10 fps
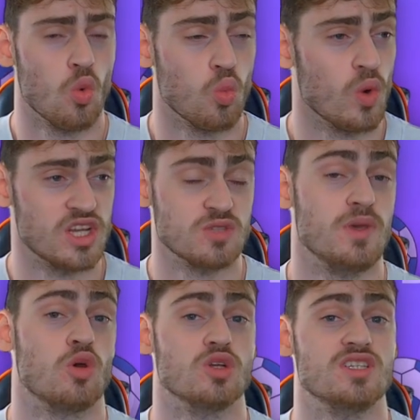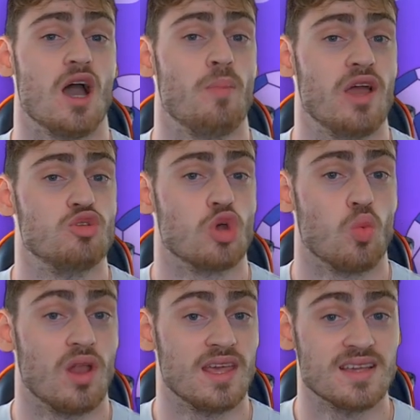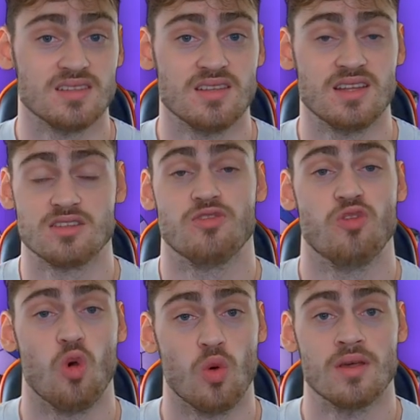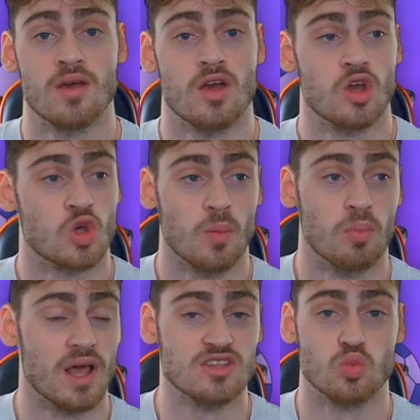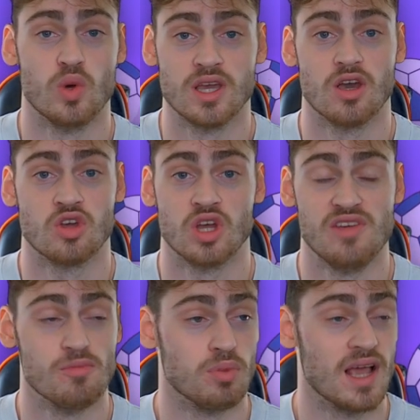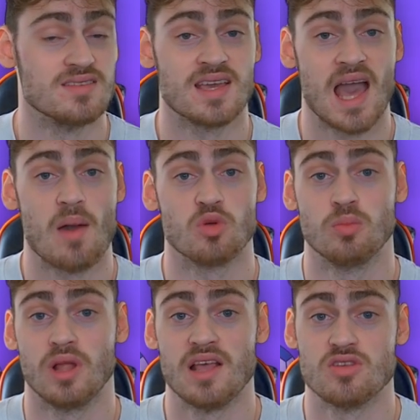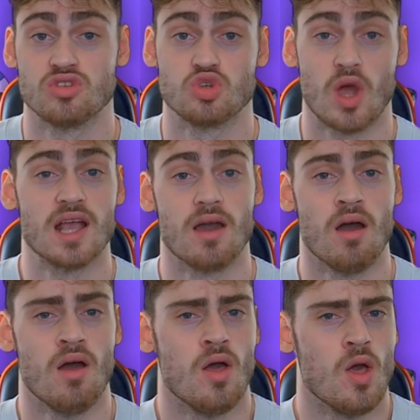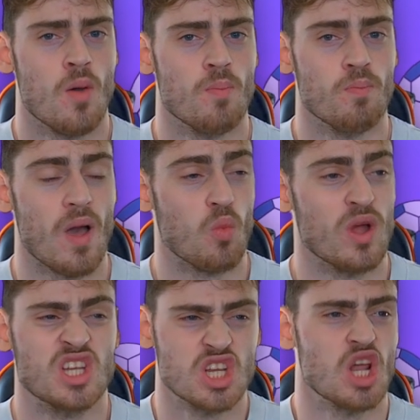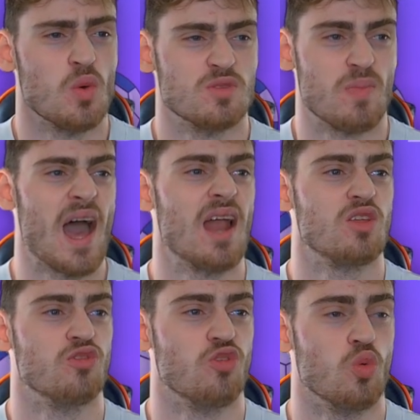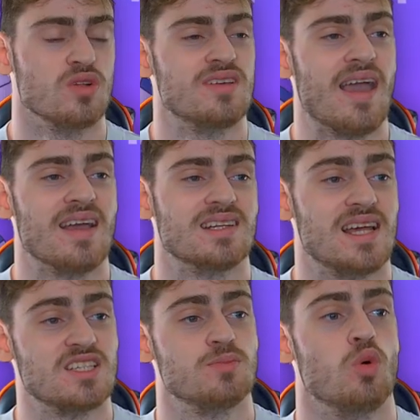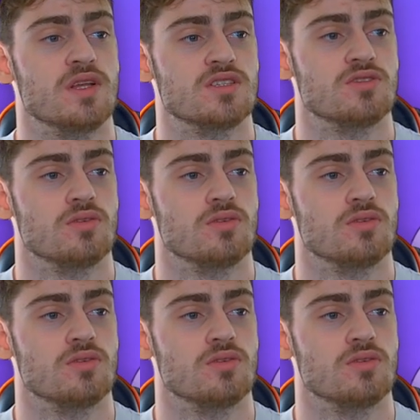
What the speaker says: which is because, yeah, Pedro, while he is listed as a forward, could play as a winger, could even play as a cam, could play as a striker, which, you know, is bad. Your forward's getting less points